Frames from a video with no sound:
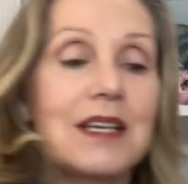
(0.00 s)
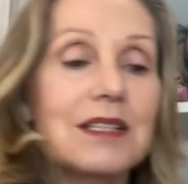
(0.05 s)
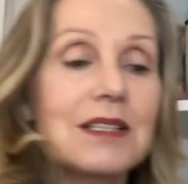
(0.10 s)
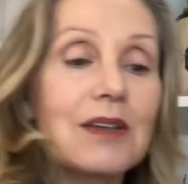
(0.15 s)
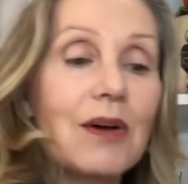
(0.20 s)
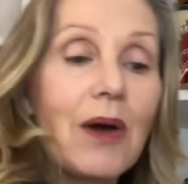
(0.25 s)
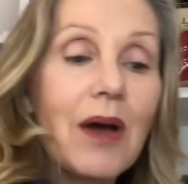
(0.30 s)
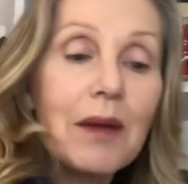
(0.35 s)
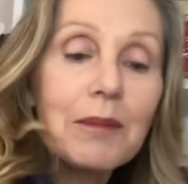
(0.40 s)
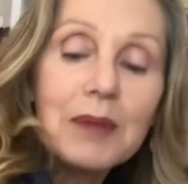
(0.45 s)

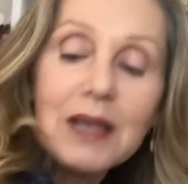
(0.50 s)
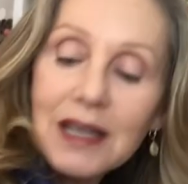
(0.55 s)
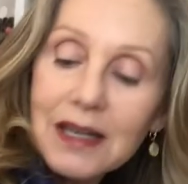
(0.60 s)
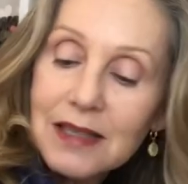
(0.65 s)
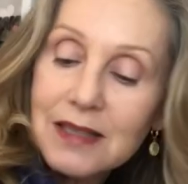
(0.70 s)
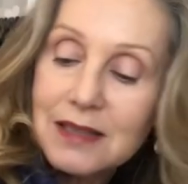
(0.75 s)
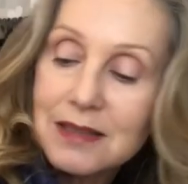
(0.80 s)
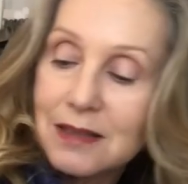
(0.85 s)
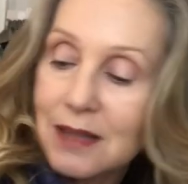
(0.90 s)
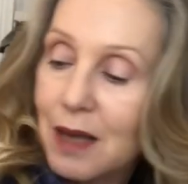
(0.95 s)
so I'm
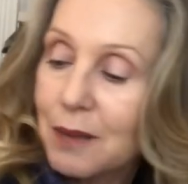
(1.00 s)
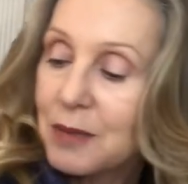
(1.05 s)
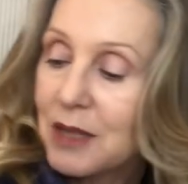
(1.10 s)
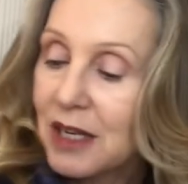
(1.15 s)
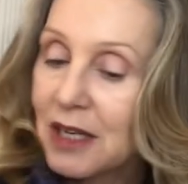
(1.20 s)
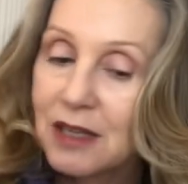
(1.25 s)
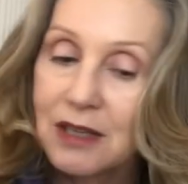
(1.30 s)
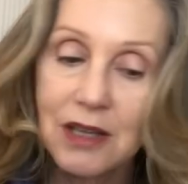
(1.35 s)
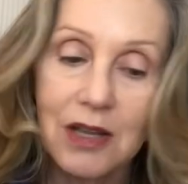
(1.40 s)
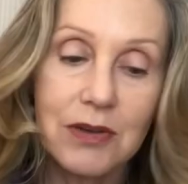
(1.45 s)
getting, I'm
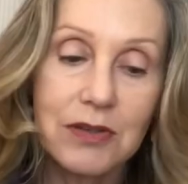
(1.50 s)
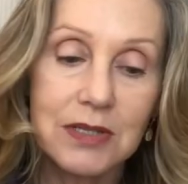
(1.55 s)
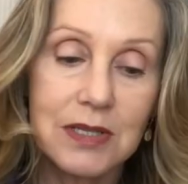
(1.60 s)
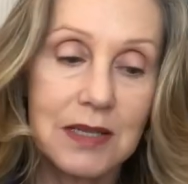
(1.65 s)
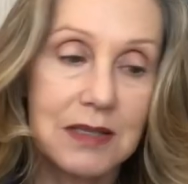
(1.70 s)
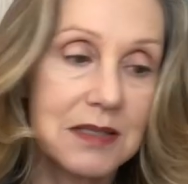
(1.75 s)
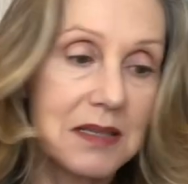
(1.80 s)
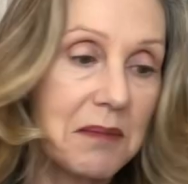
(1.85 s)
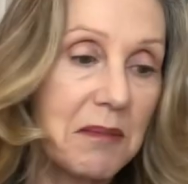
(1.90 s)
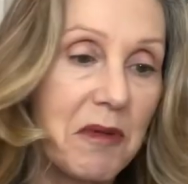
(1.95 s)
getting
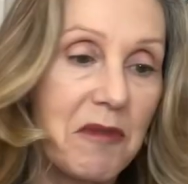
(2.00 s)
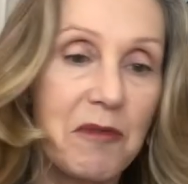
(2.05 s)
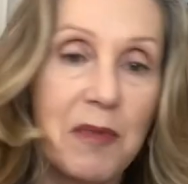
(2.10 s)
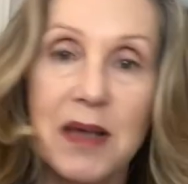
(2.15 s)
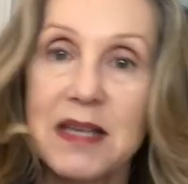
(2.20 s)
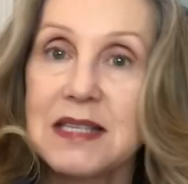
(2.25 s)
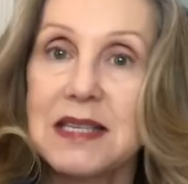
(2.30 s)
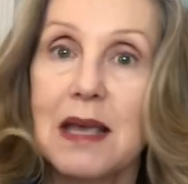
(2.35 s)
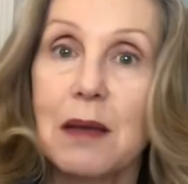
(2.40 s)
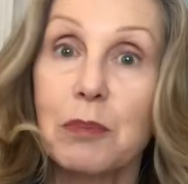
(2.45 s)
close on some of
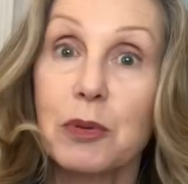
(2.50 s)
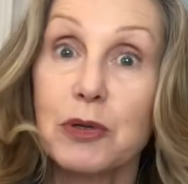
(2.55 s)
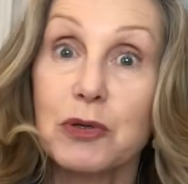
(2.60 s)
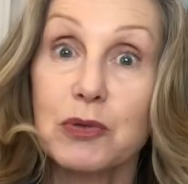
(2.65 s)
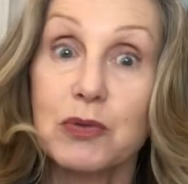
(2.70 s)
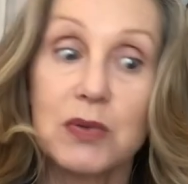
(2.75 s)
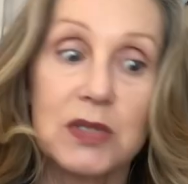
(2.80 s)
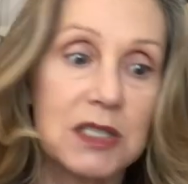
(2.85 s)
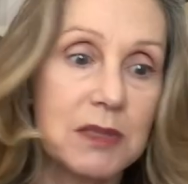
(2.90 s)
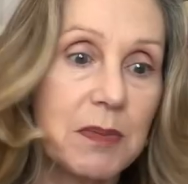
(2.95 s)
my
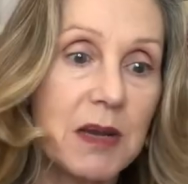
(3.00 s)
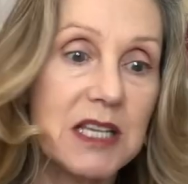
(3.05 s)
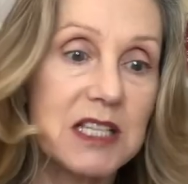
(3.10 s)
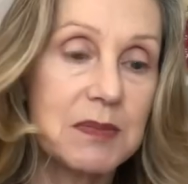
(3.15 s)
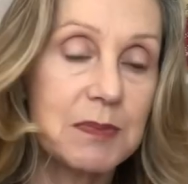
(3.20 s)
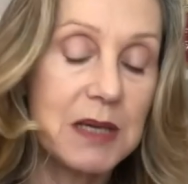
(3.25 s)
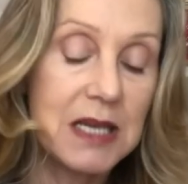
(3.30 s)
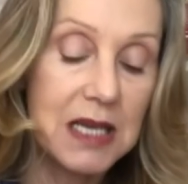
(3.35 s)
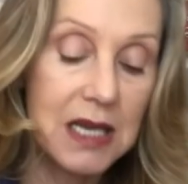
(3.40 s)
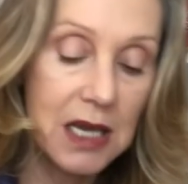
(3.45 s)
samplers, which
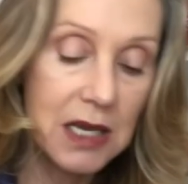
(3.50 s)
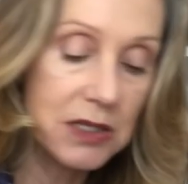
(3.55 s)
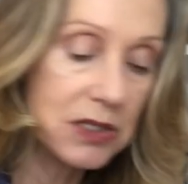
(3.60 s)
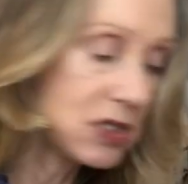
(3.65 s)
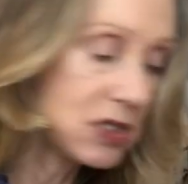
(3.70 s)
makes me